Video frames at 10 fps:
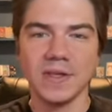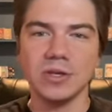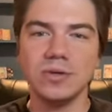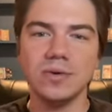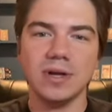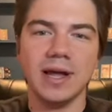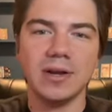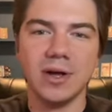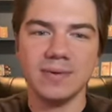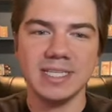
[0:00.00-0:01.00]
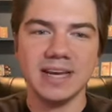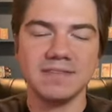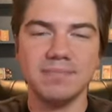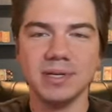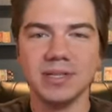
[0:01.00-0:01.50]
You do not always
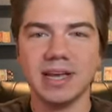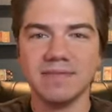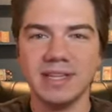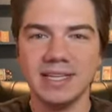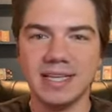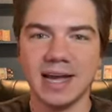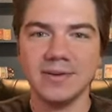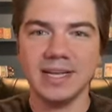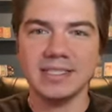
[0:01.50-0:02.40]
have to build everything down